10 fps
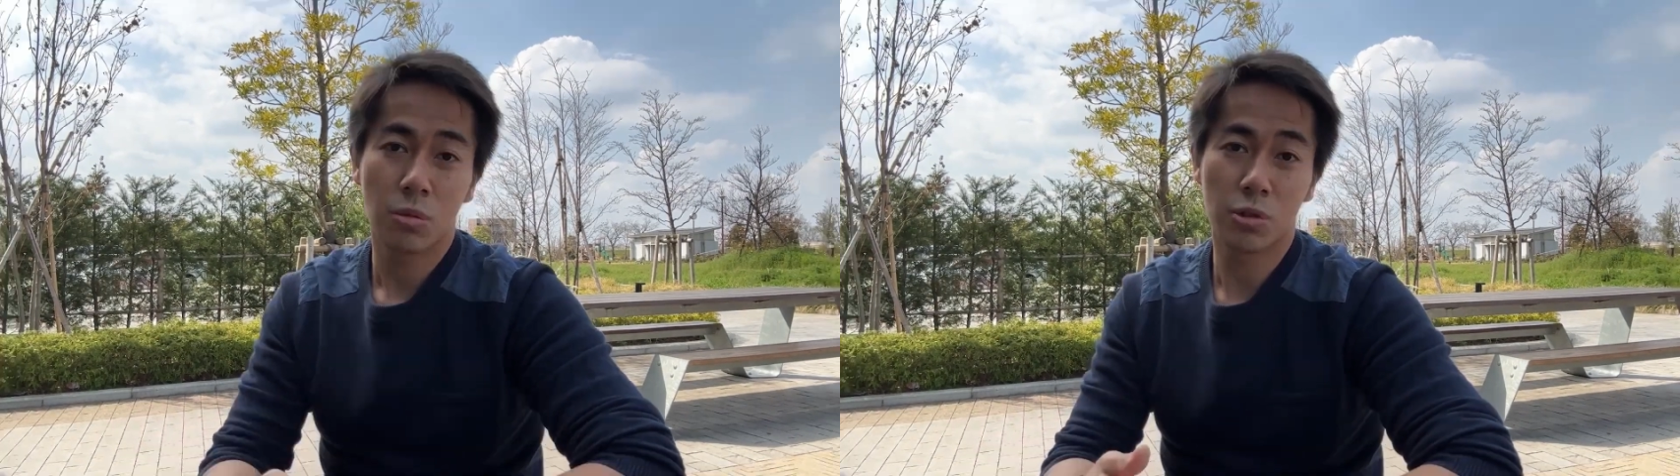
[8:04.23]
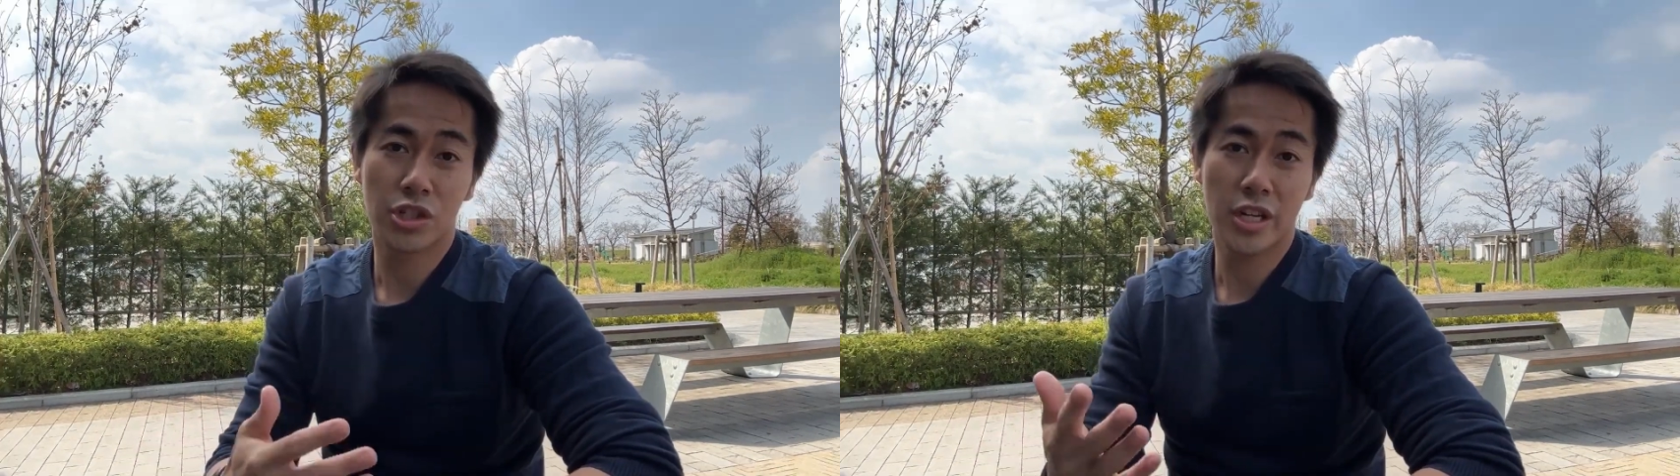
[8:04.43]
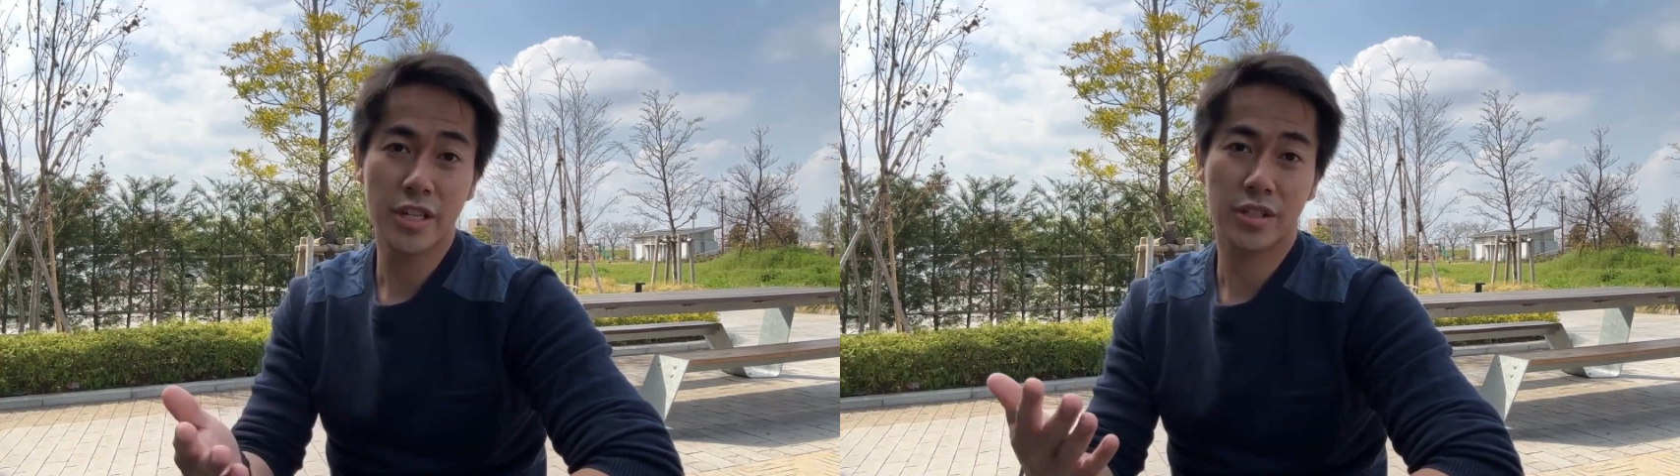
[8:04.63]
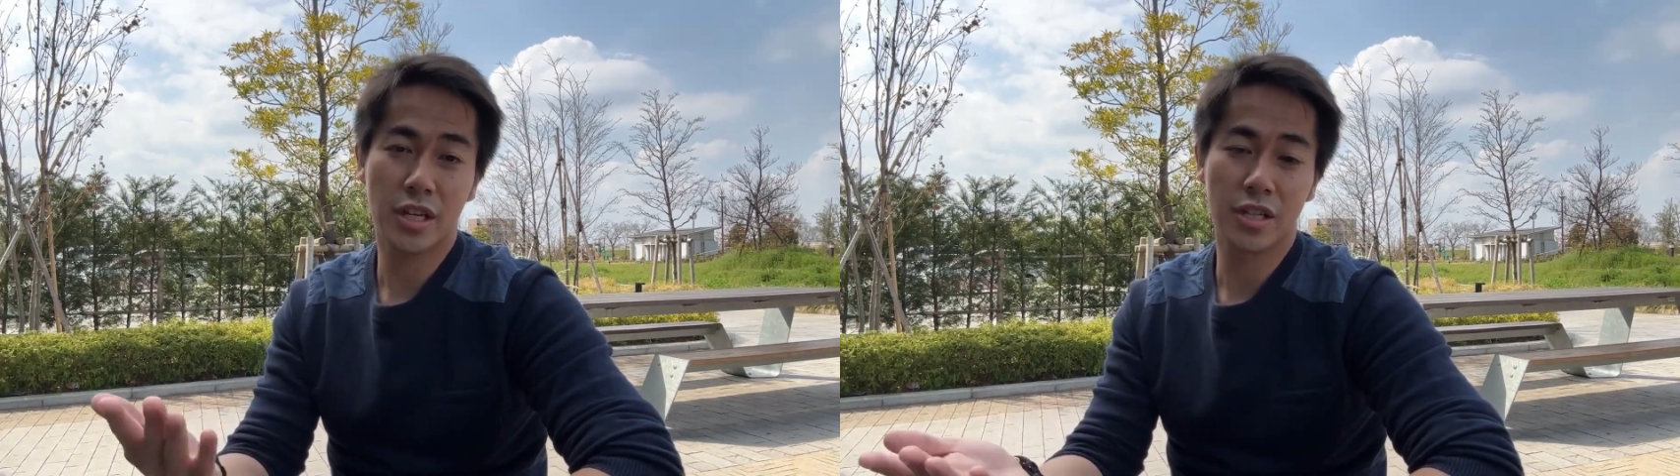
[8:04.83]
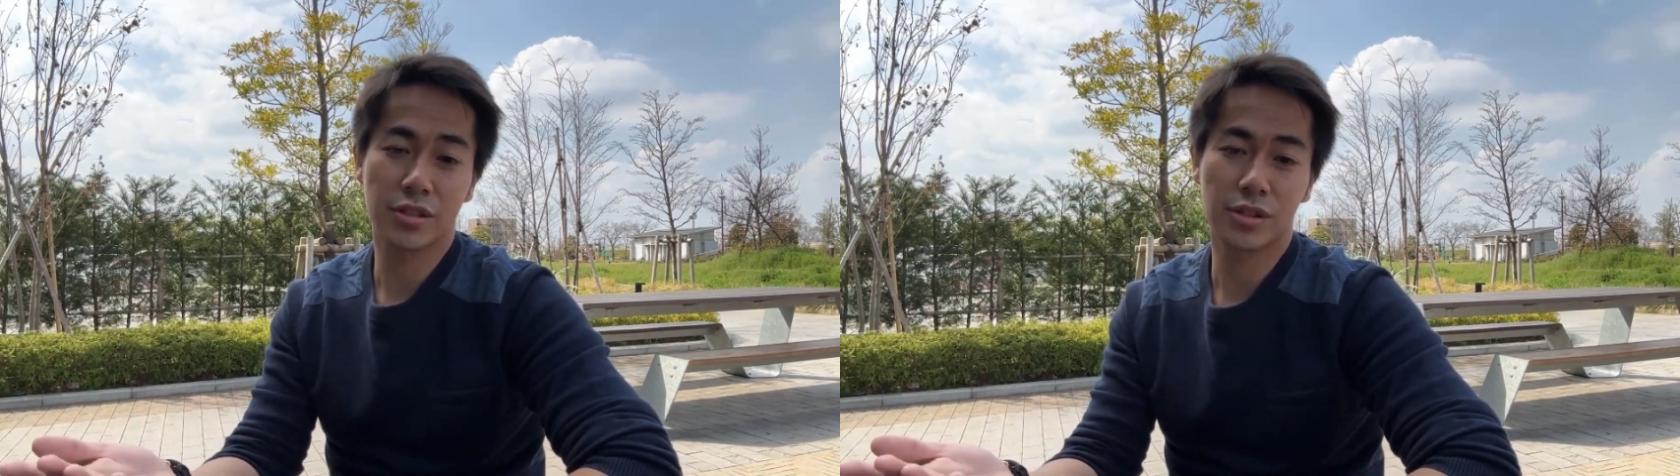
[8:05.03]
Which leads
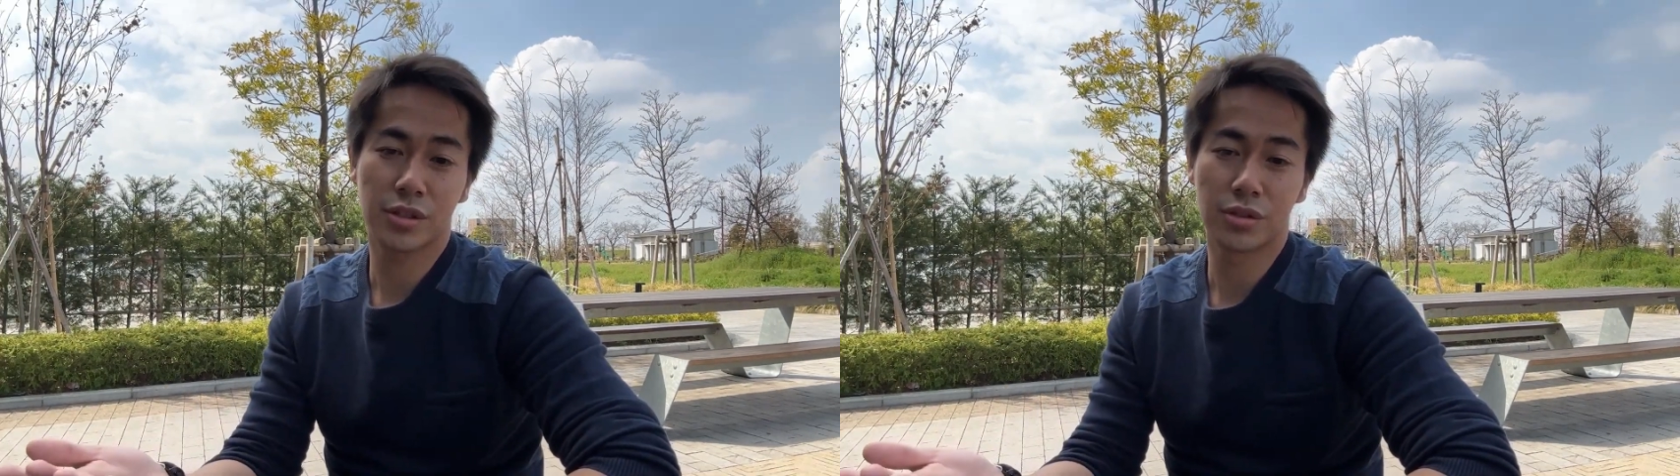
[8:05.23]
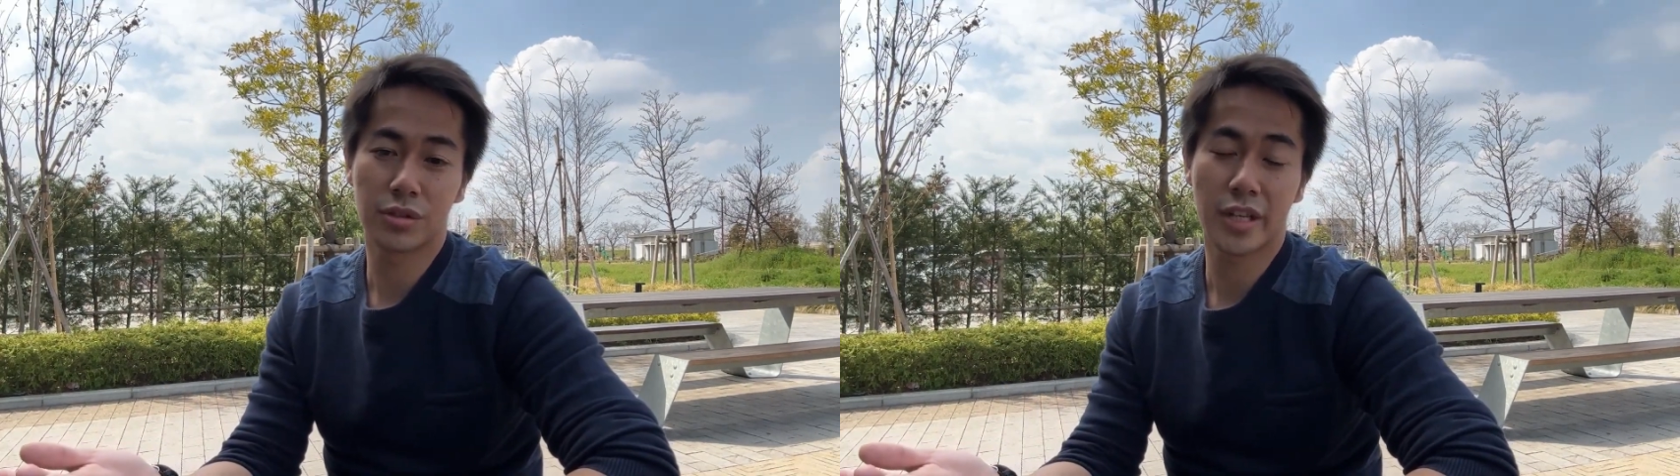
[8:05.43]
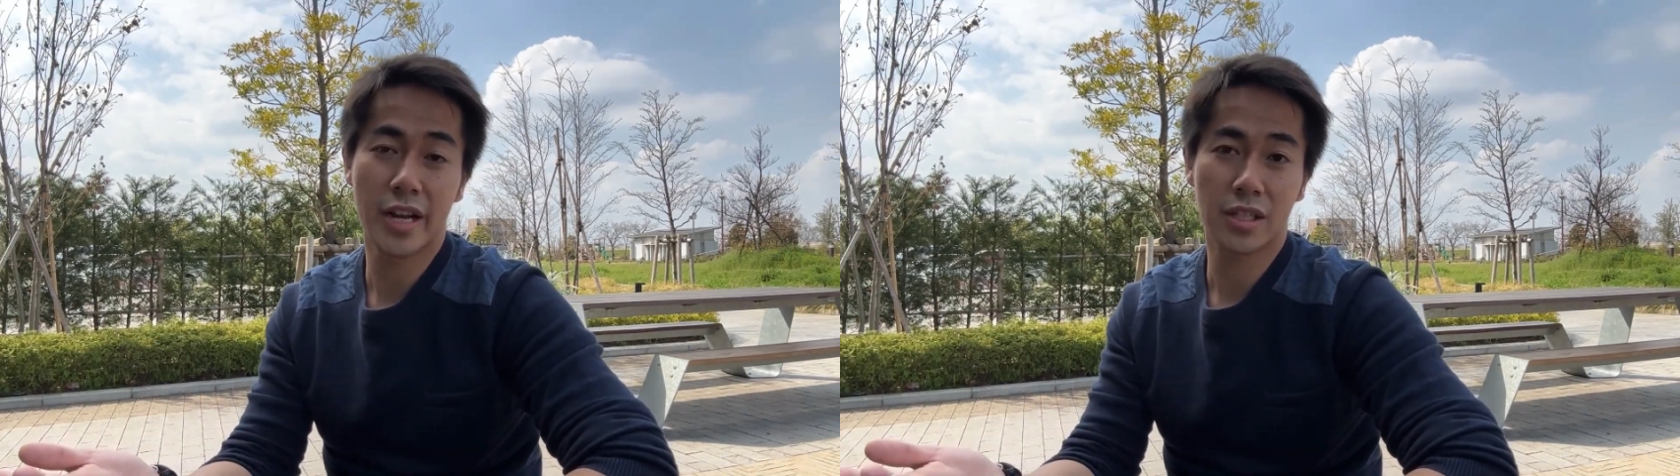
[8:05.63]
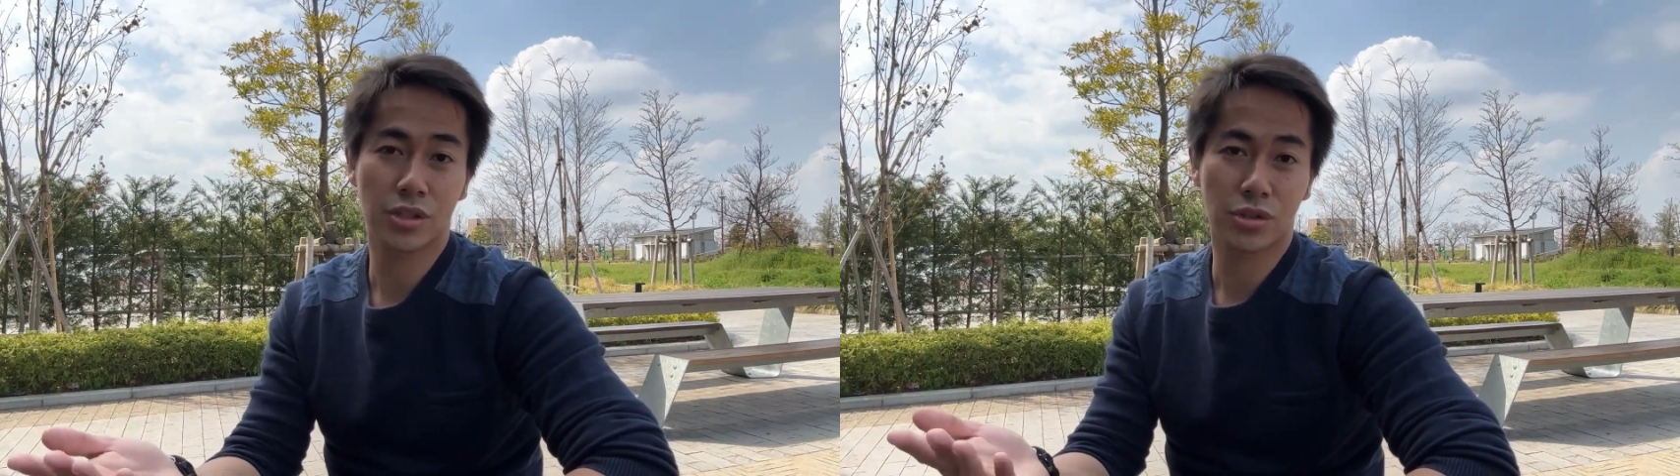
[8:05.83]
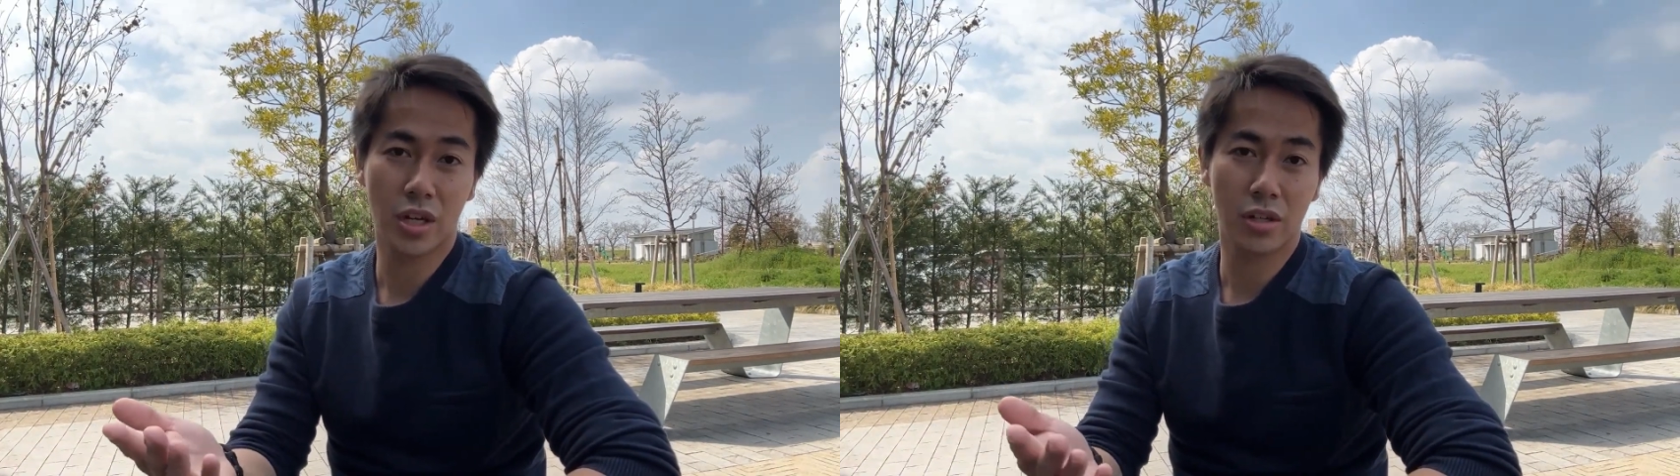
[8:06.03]
us to the next
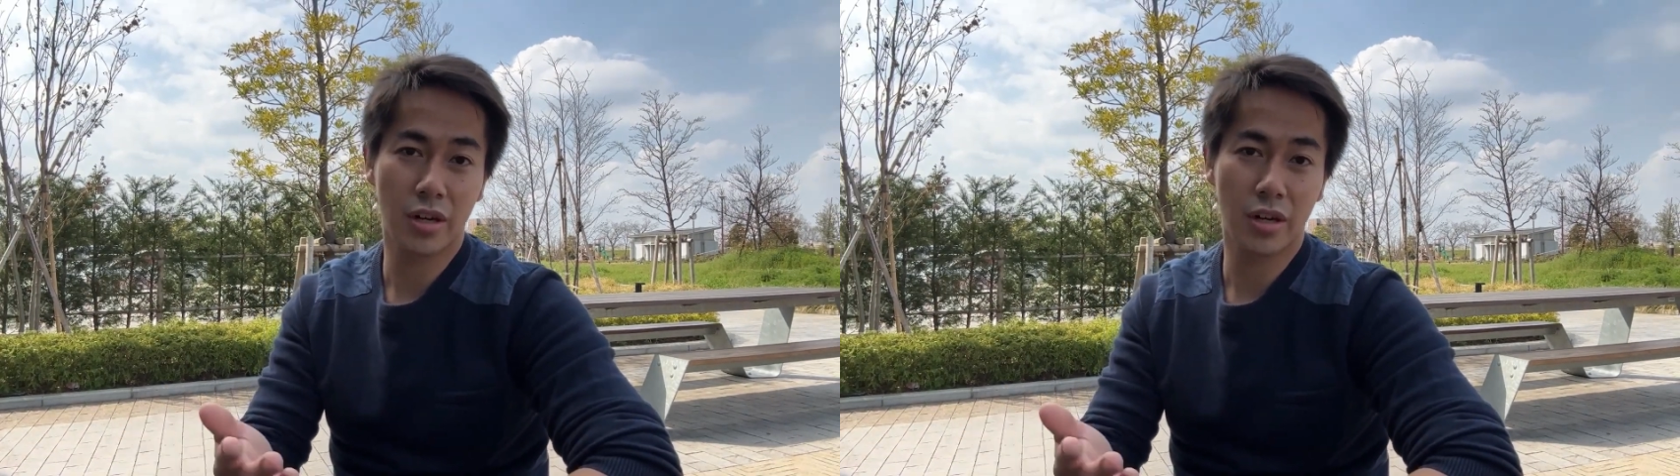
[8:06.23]
struggle